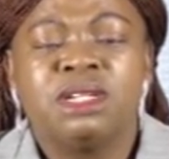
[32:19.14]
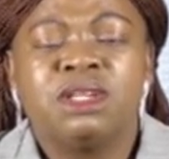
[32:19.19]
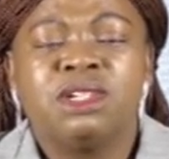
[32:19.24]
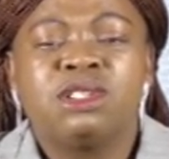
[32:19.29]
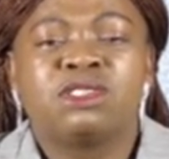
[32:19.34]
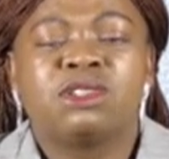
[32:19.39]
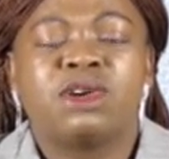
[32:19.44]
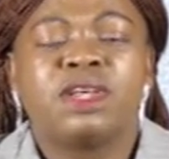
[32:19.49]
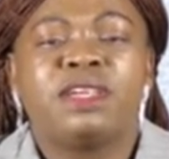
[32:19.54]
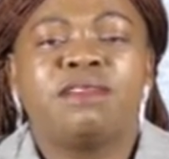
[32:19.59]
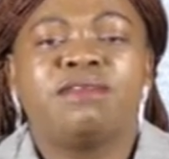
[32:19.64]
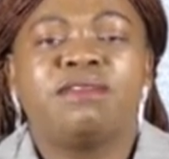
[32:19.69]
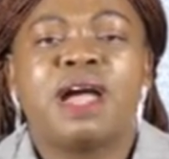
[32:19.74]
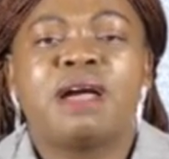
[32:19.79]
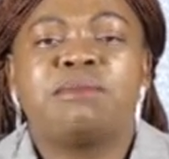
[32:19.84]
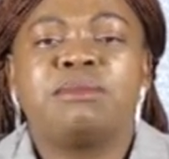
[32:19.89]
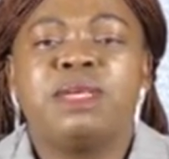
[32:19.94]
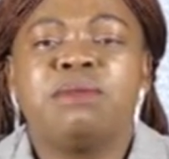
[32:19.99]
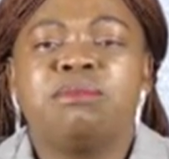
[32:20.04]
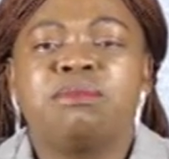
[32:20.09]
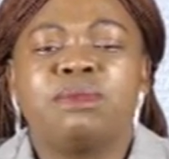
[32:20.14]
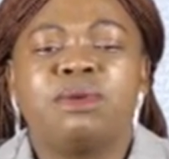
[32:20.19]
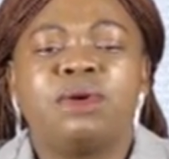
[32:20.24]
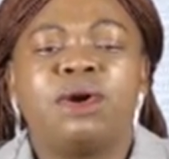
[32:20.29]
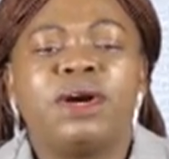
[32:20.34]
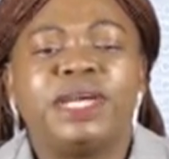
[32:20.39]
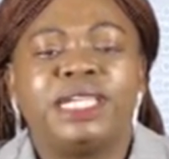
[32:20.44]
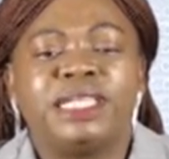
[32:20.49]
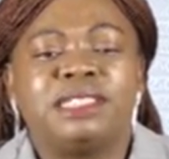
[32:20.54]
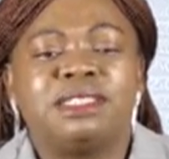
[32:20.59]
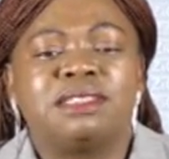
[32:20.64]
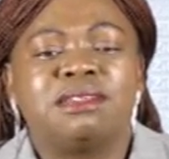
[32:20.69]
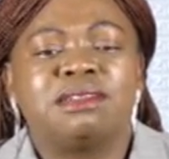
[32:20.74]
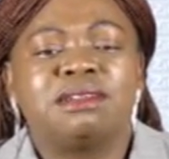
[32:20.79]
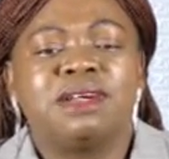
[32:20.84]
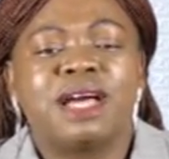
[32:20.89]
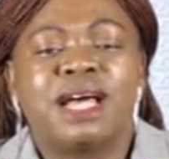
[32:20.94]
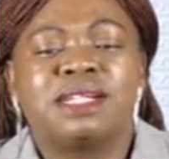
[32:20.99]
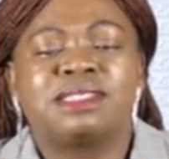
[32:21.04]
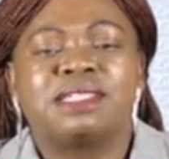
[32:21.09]
So if I'm employed
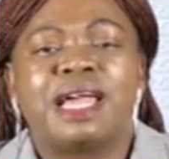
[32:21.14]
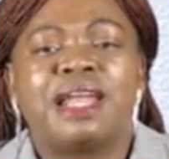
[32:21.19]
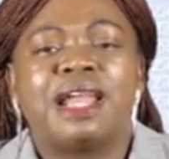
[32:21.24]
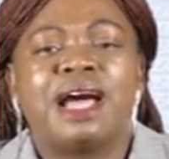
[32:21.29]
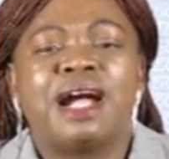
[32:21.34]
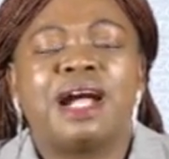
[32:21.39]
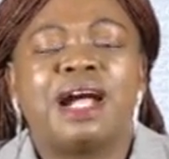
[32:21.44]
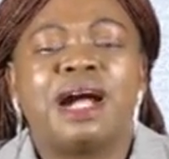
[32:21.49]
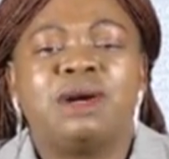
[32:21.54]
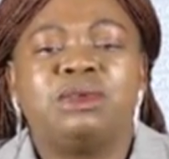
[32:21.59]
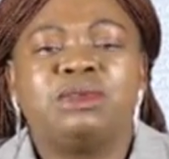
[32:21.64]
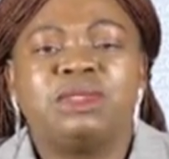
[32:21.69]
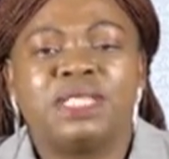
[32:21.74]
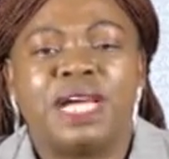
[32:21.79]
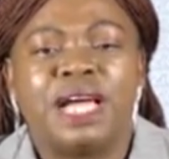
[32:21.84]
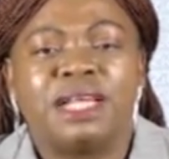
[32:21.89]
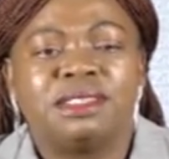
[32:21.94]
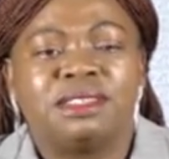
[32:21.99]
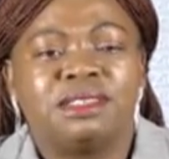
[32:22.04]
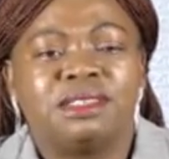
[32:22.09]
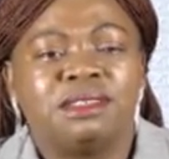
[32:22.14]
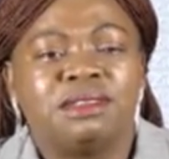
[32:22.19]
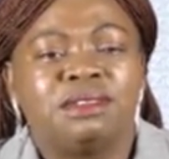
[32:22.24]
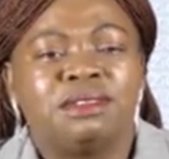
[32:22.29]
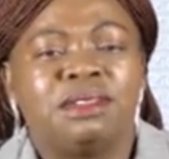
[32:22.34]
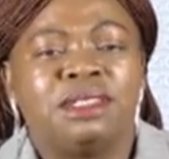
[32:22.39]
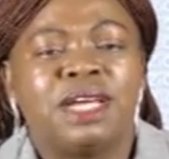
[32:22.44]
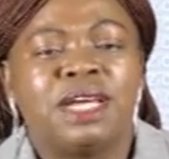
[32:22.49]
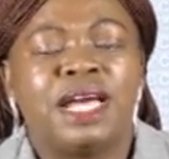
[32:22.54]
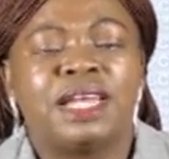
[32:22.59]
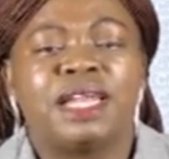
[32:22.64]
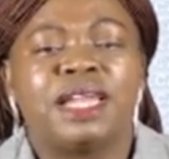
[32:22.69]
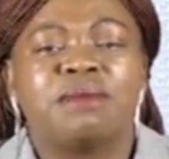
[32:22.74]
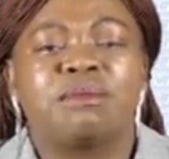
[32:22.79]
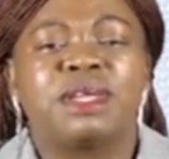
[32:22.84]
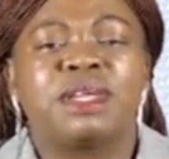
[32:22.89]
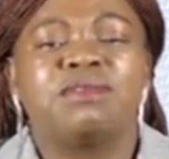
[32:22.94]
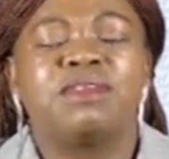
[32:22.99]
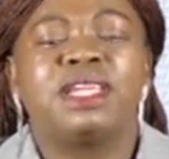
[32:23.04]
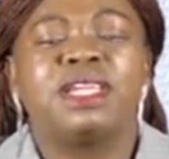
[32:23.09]
as an accountant and
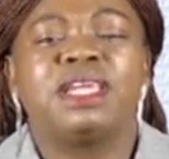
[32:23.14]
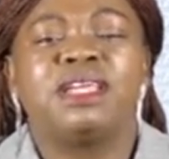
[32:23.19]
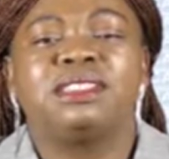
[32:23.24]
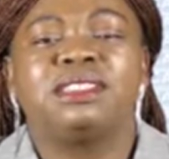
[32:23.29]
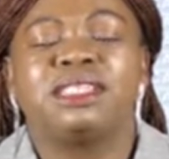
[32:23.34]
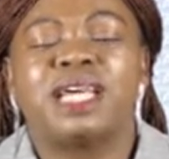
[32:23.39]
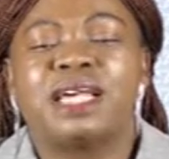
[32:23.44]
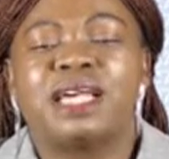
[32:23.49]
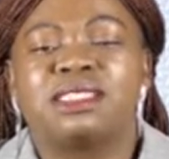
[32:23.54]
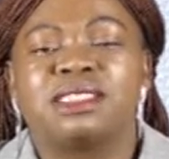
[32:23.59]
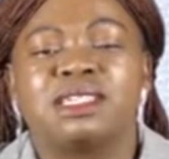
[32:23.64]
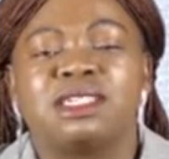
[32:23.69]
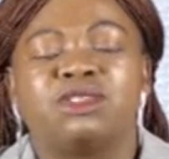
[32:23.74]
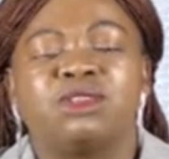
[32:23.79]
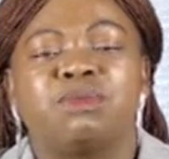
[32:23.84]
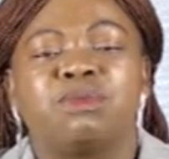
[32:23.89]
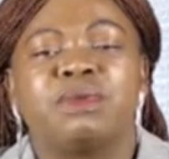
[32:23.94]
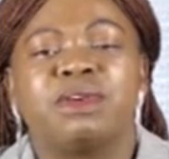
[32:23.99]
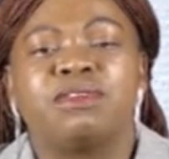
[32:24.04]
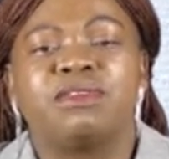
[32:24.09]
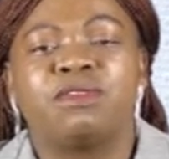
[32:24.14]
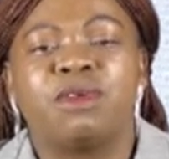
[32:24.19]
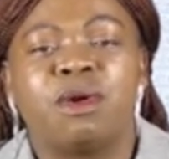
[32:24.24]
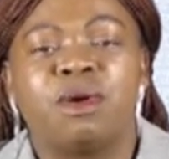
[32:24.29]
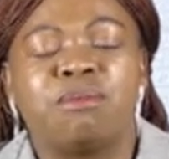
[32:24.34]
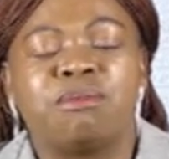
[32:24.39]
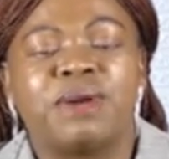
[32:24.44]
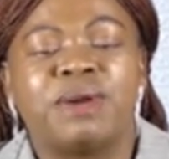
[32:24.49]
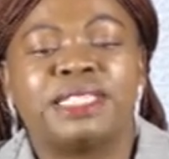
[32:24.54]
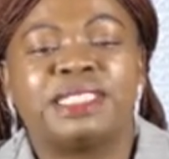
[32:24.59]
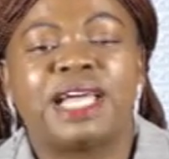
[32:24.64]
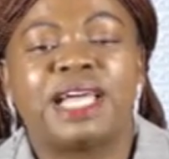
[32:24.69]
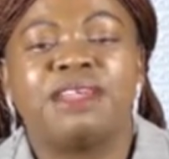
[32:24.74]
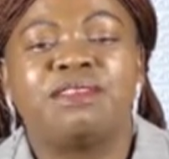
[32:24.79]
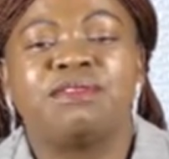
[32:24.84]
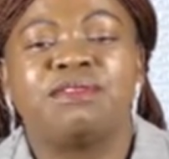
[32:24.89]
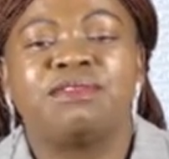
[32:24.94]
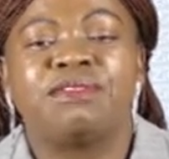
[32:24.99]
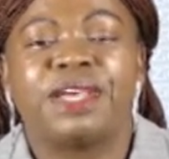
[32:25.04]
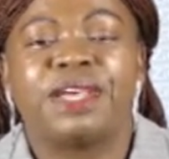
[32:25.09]
I'm given a task to perform, but
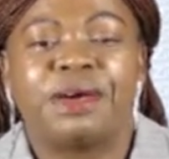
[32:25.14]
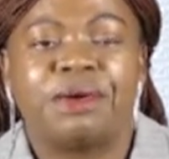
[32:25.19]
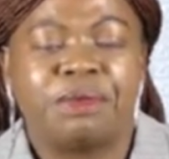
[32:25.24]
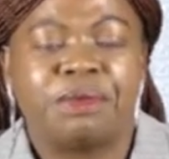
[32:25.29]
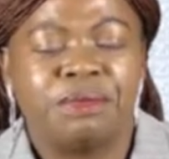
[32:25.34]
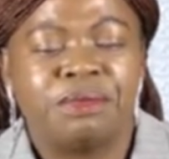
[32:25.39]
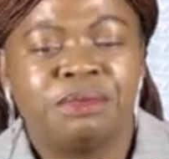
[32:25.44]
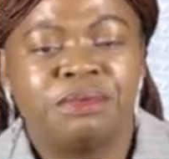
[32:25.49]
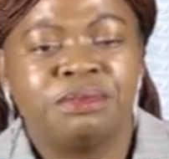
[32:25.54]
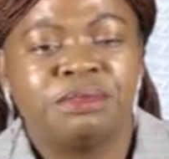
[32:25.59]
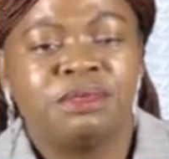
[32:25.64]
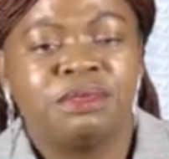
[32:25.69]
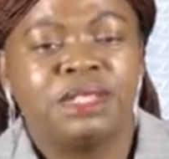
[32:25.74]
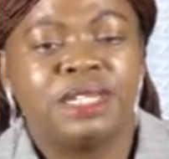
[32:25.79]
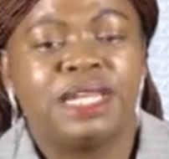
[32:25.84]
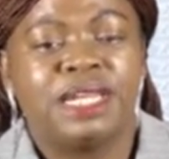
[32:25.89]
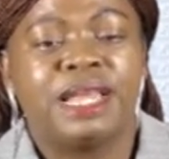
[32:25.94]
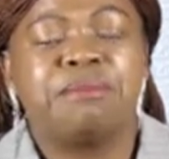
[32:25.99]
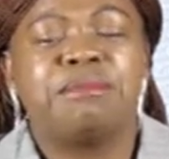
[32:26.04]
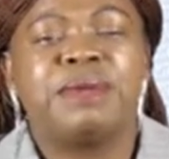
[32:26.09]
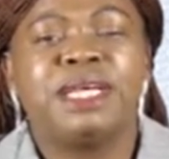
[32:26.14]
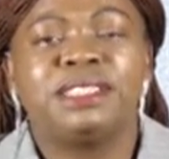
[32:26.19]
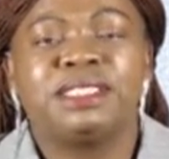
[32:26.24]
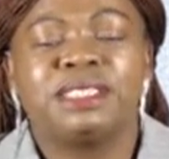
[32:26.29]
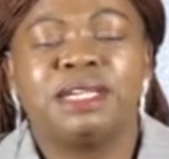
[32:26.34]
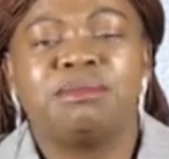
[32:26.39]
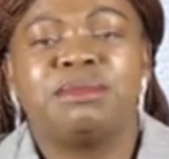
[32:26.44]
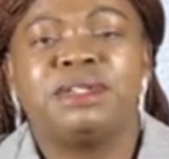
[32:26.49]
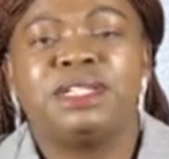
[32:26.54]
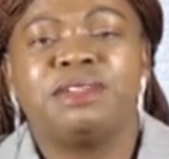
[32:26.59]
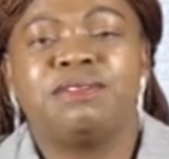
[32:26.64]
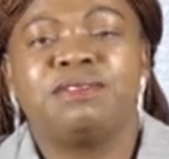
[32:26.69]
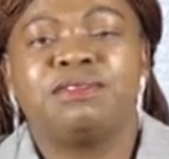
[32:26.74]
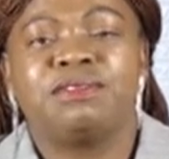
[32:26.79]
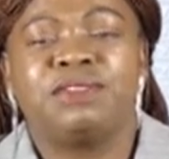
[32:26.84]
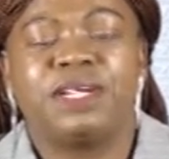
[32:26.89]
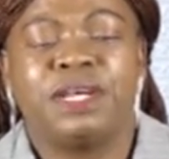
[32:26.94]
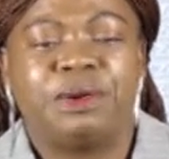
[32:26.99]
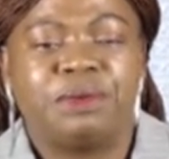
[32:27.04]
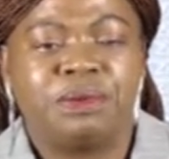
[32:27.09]
I fail, lamentably
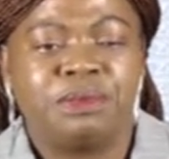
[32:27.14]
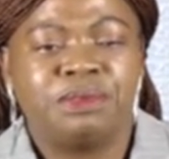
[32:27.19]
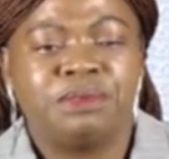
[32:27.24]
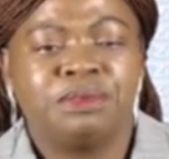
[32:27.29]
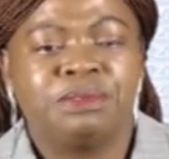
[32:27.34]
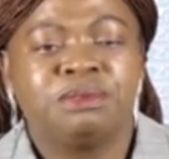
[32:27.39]
fail,